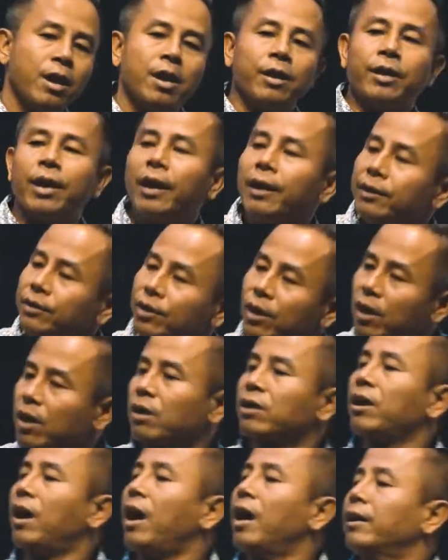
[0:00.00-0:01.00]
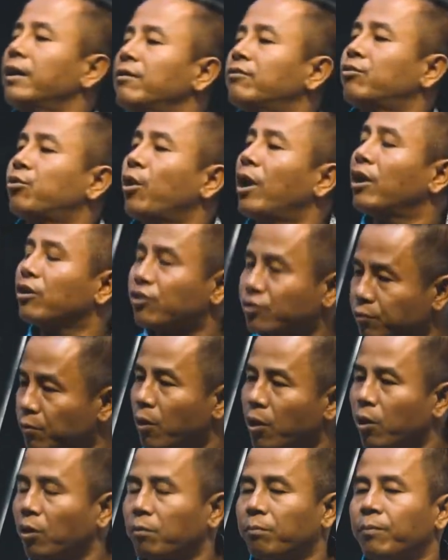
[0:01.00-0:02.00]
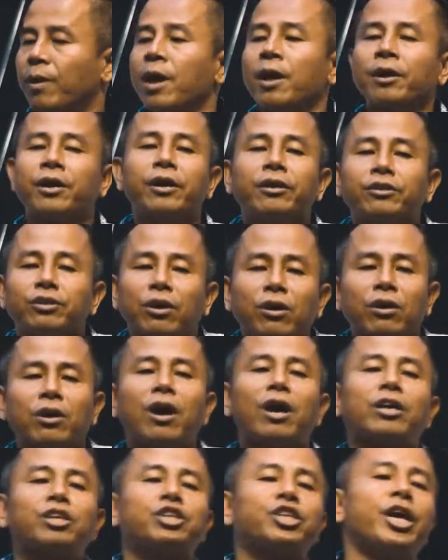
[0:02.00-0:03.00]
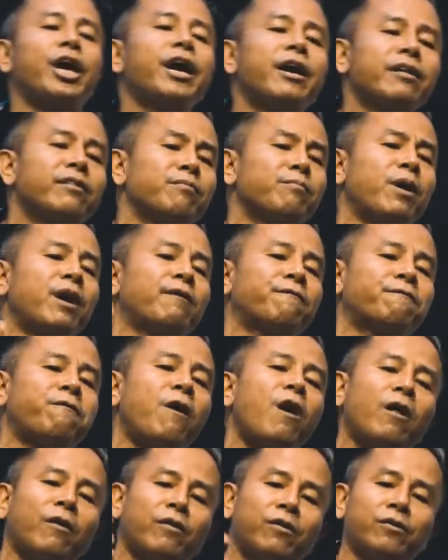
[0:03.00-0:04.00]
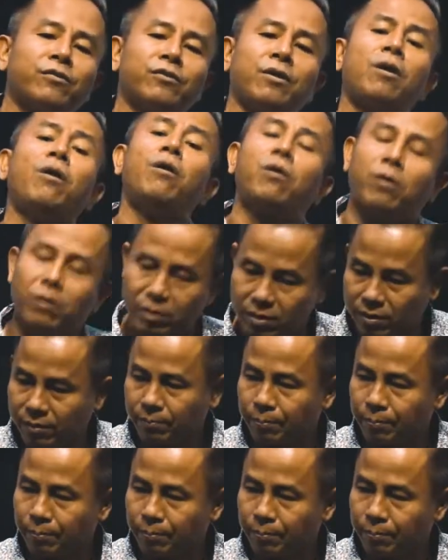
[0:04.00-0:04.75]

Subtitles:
can your God have transformed? Can your God change my father's heart?